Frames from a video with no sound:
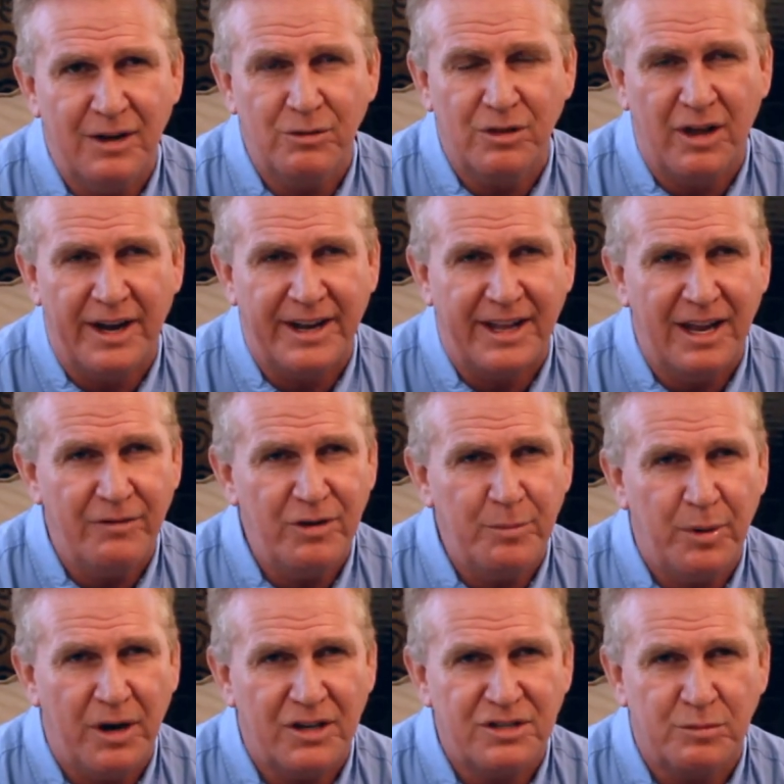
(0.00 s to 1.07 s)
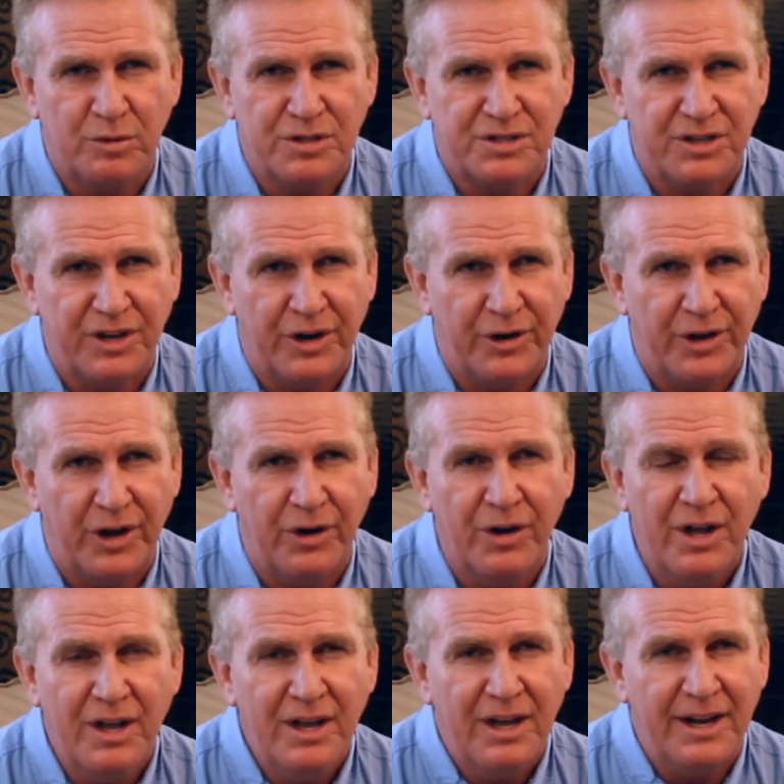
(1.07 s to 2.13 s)
outlining every possible scenario
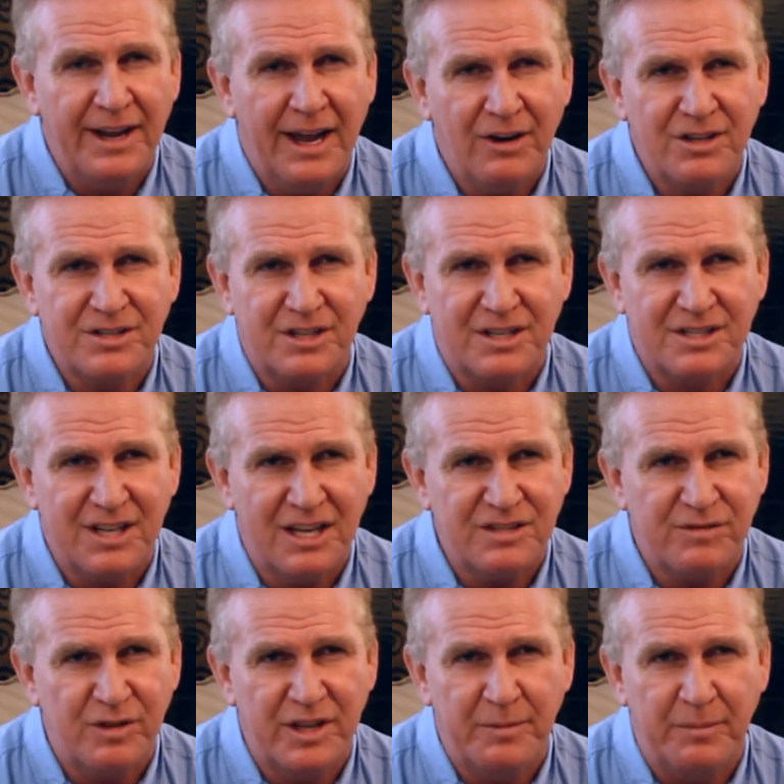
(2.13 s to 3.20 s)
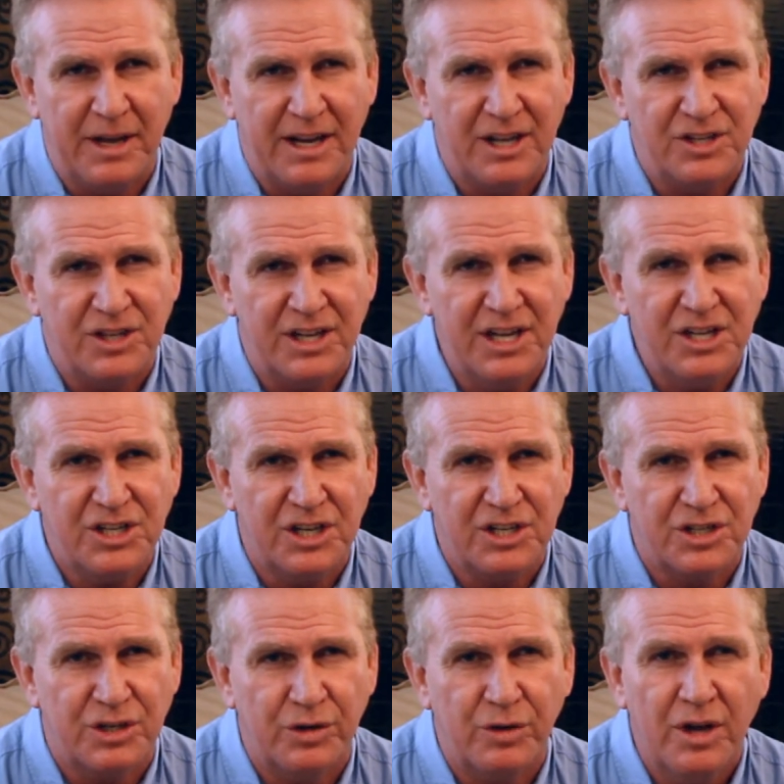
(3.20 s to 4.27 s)
and how to successfully manage each
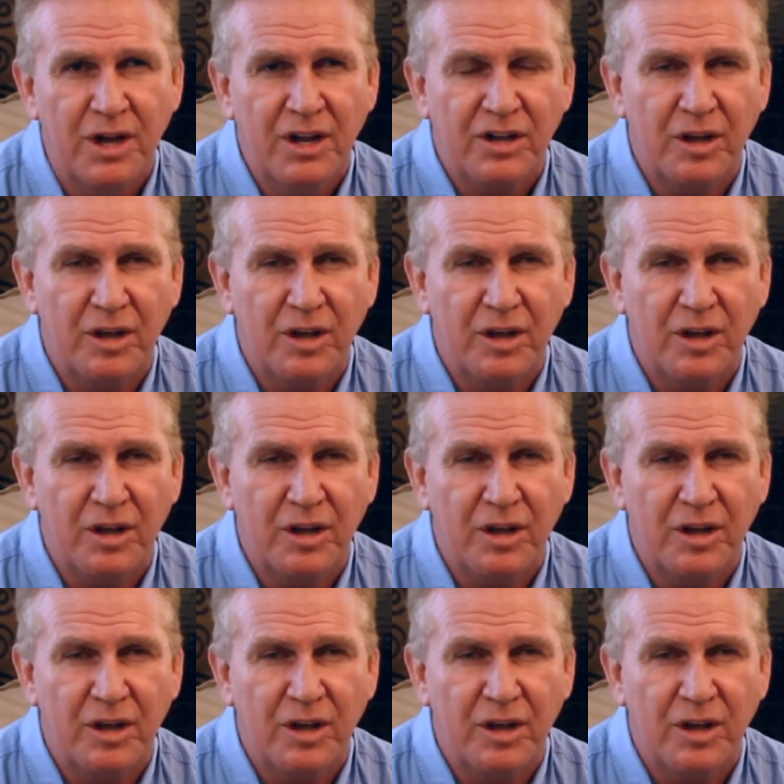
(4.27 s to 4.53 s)
issue,